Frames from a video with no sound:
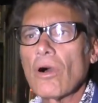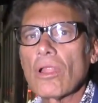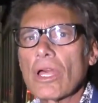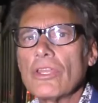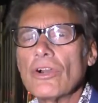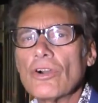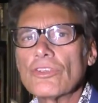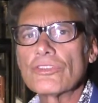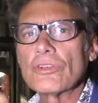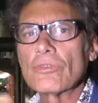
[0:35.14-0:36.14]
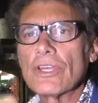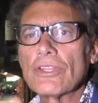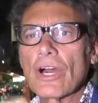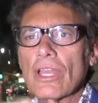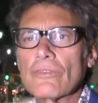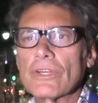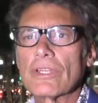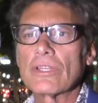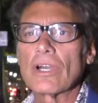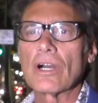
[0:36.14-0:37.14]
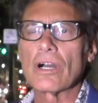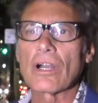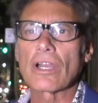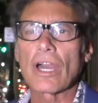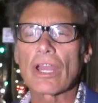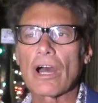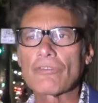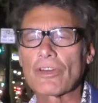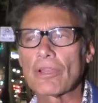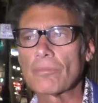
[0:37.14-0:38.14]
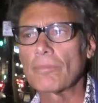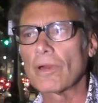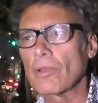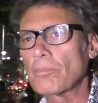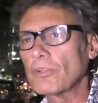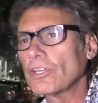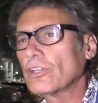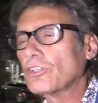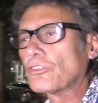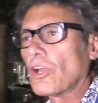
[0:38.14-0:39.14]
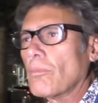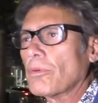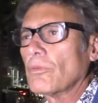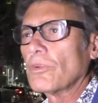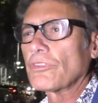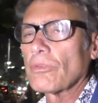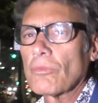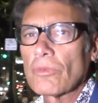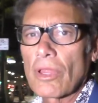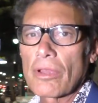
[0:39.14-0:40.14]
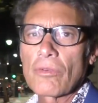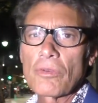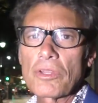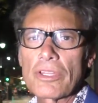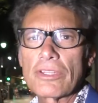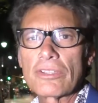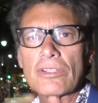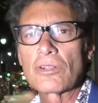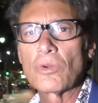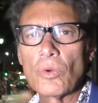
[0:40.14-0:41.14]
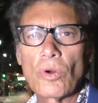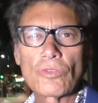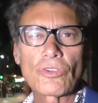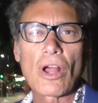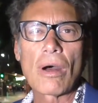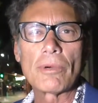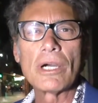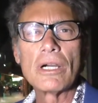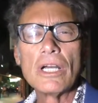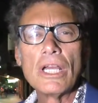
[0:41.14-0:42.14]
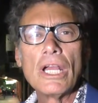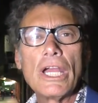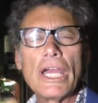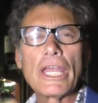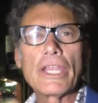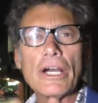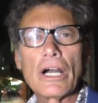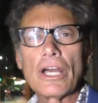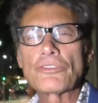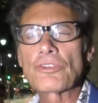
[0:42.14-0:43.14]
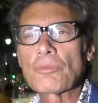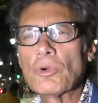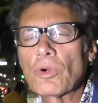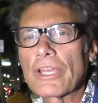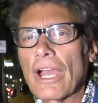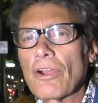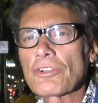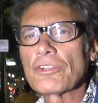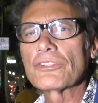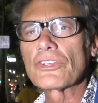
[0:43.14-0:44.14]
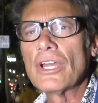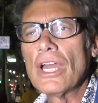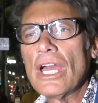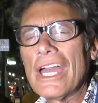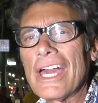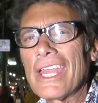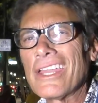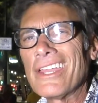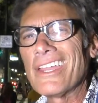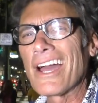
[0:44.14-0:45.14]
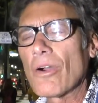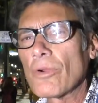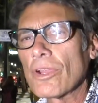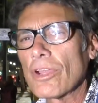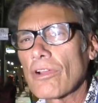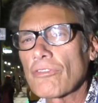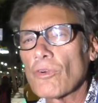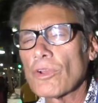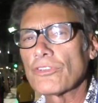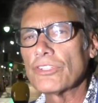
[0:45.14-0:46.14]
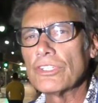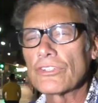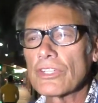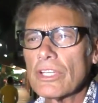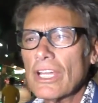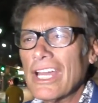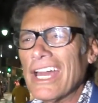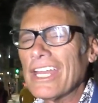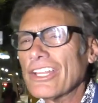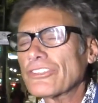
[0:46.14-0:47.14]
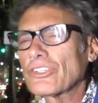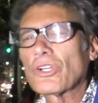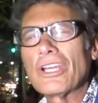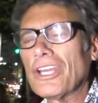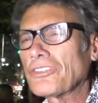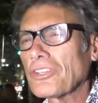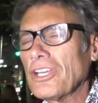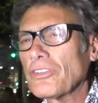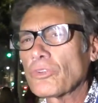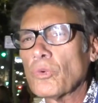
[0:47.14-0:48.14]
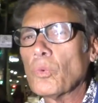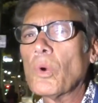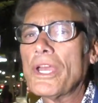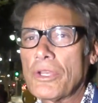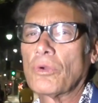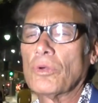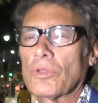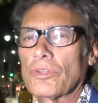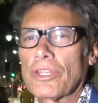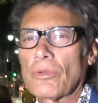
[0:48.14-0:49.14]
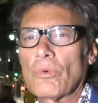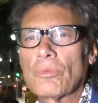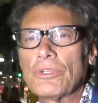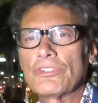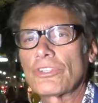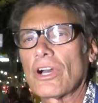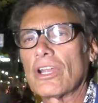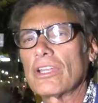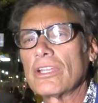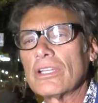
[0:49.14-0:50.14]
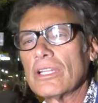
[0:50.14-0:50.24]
all I know is that Ray Donovan uh, got off on a a pretty good jump with some like really cool drama. Okay. And, uh, and some cool characters. And now we're in our fourth season. Yeah. It's, it's, it's way cooler than when we started.